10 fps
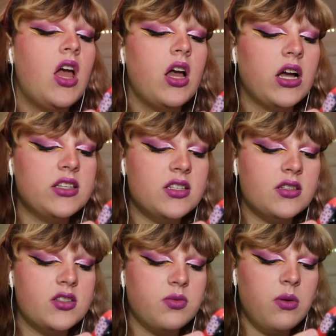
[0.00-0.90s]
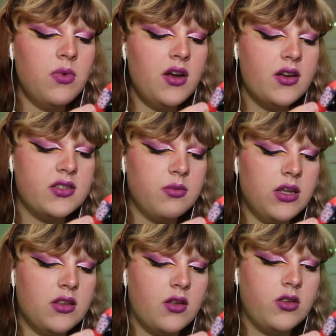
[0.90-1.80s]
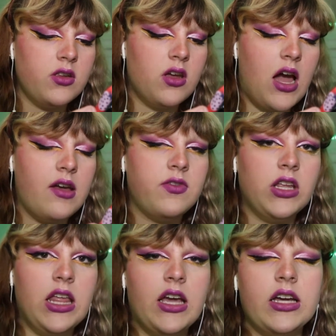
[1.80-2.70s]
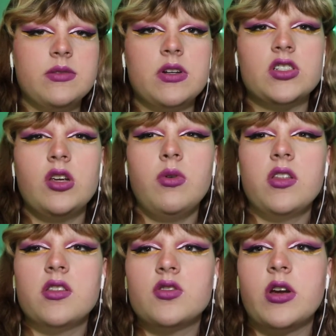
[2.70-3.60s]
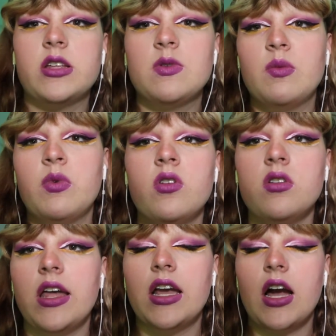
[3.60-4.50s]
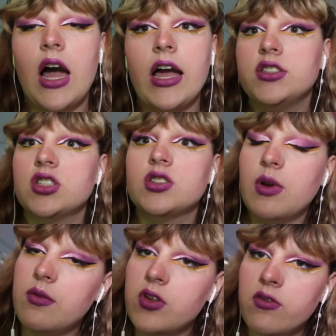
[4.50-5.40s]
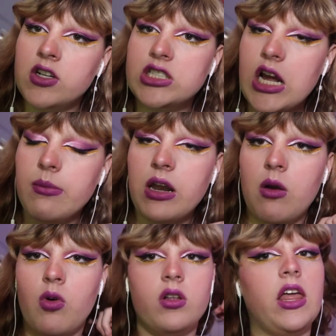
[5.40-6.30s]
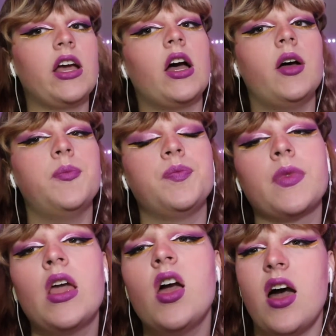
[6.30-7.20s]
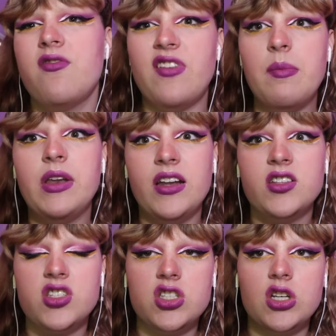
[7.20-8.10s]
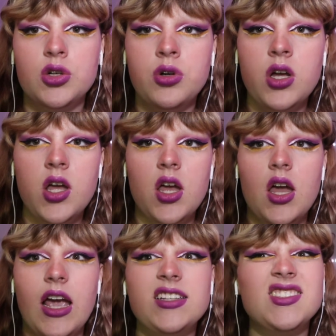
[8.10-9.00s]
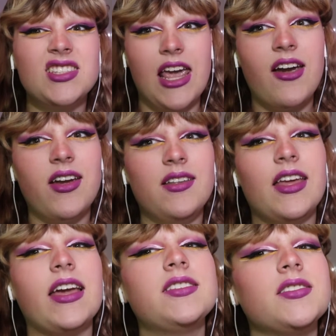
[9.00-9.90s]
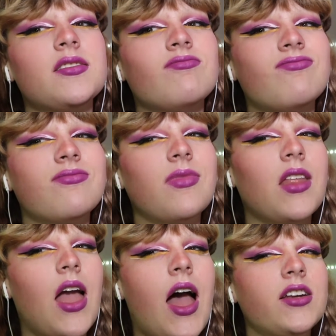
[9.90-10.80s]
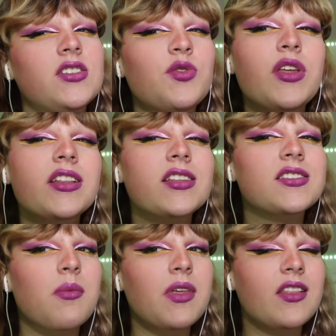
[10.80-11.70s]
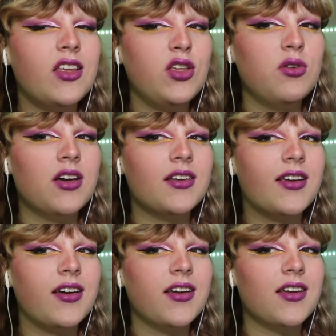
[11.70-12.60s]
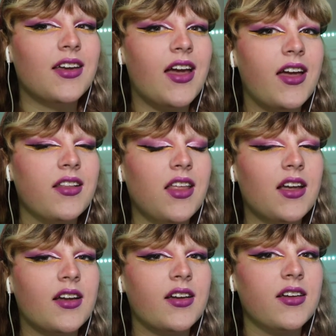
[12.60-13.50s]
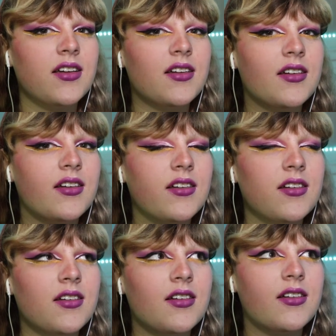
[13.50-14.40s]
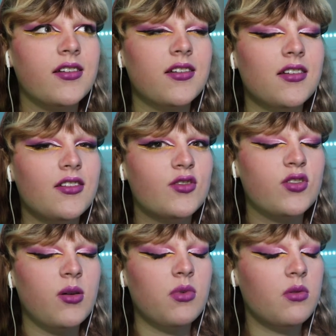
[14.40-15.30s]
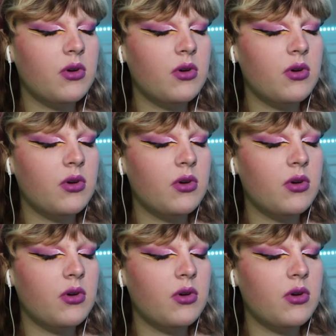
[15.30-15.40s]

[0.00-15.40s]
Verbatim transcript: Because swimwear is something I feel like, especially with trans people, like I just swam for the first time and I wore like a, a feminine suit. It's scary. Like it's, I just feel like that's something that you could get like in trouble